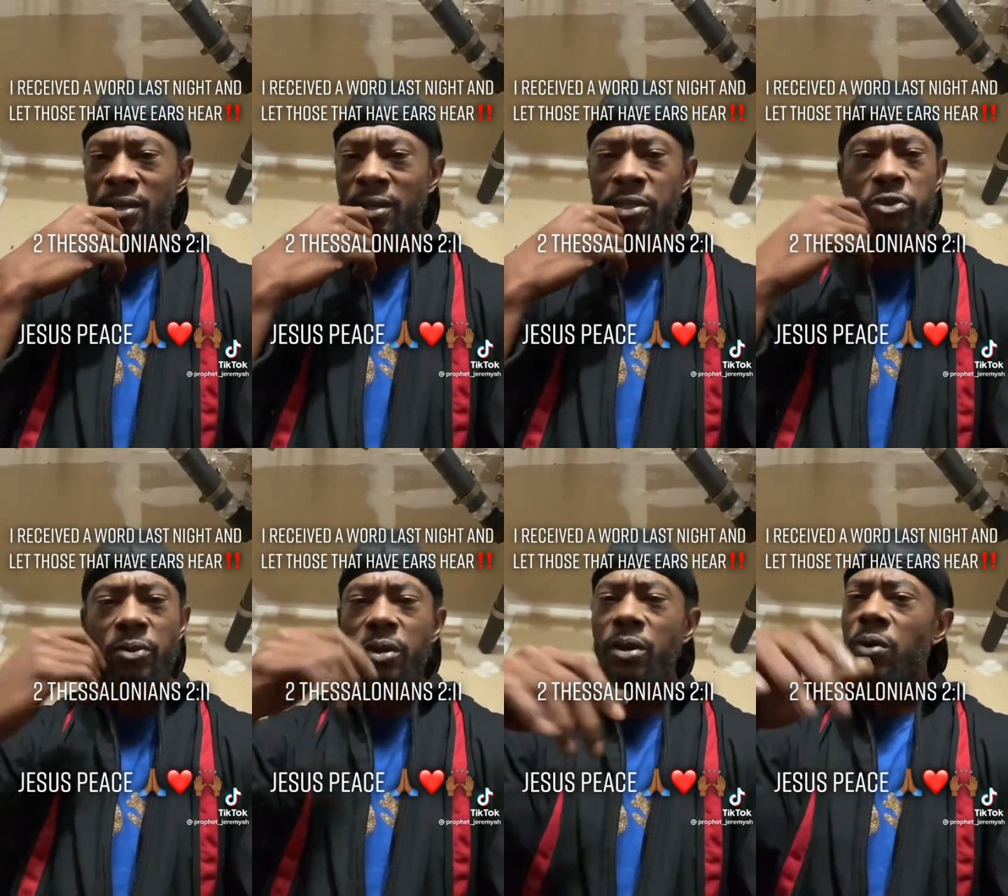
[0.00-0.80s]
that
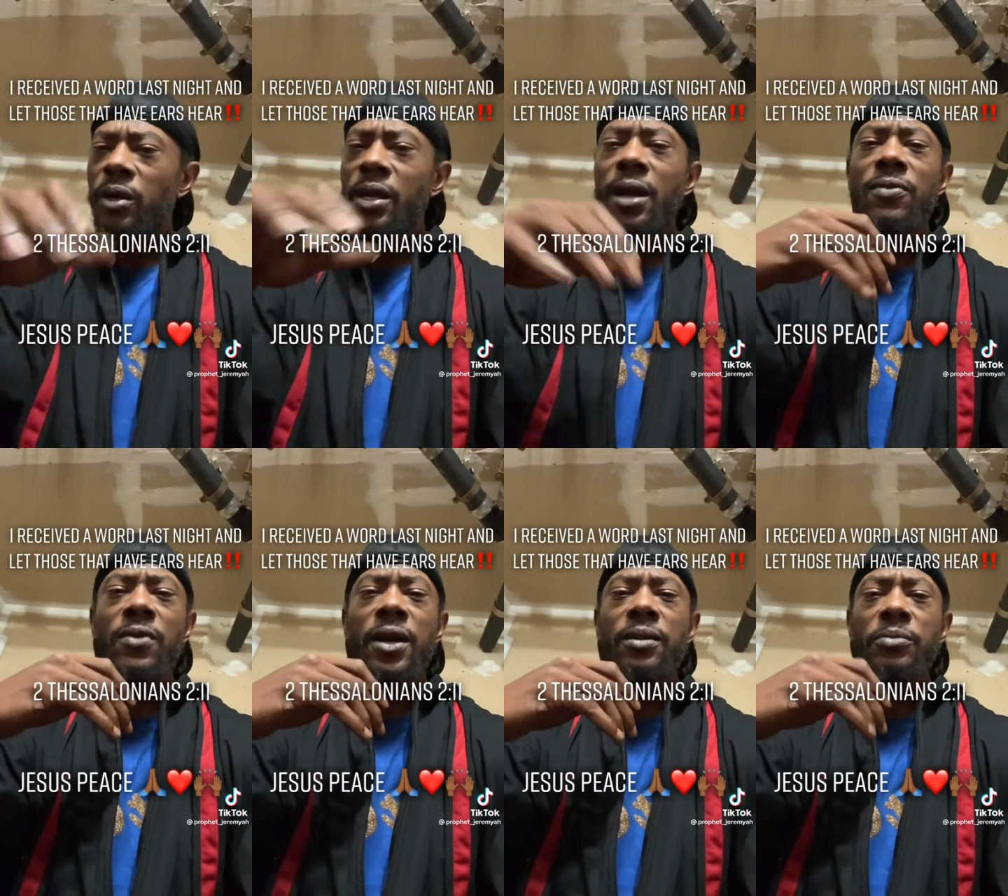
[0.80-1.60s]
you know are not
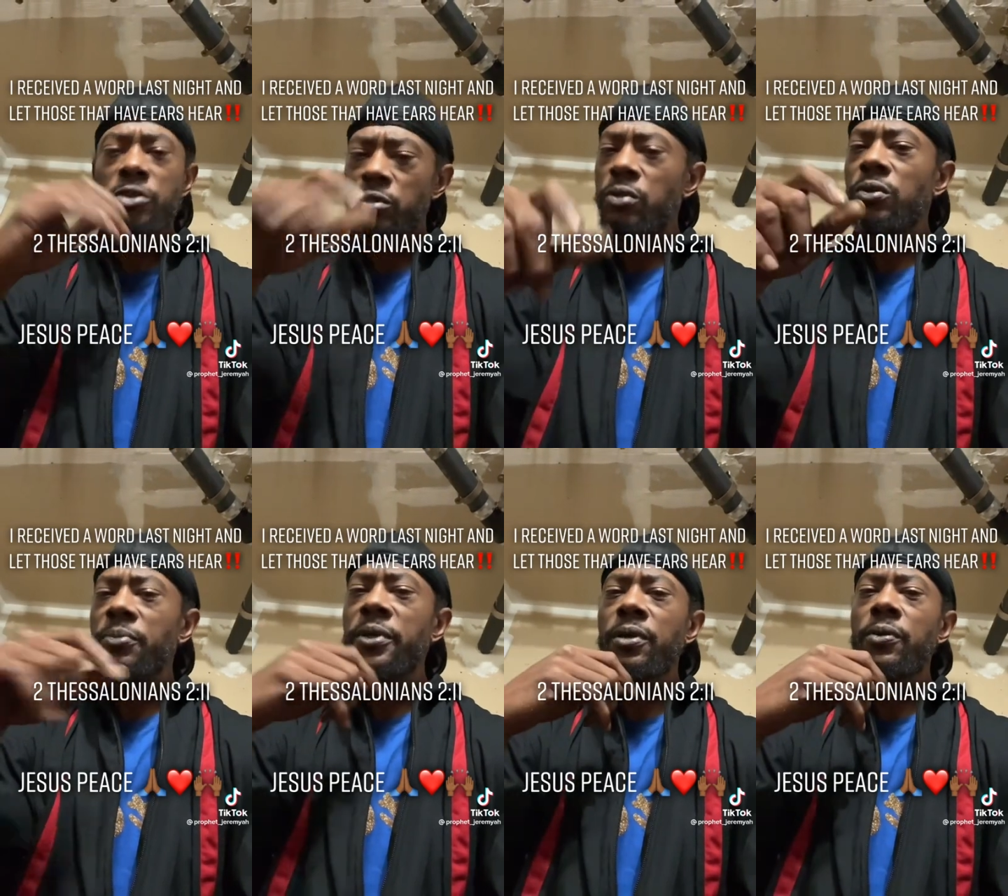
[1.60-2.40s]
right, but you do
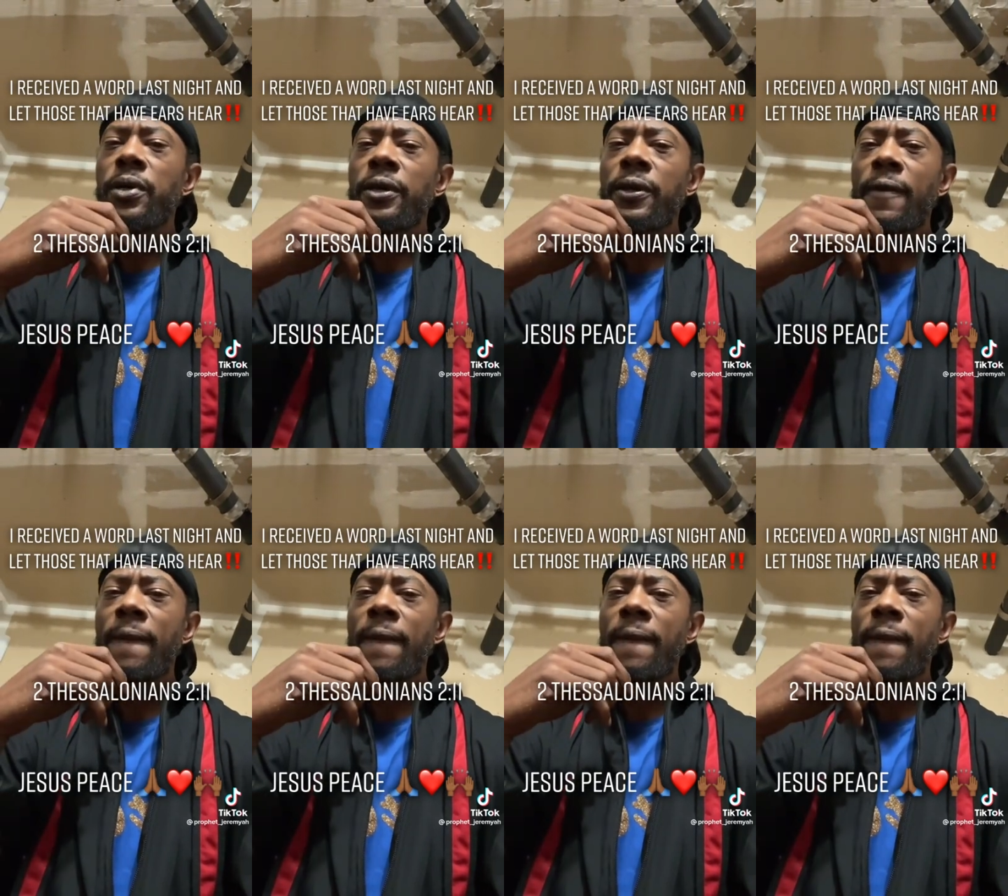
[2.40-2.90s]
them anyway.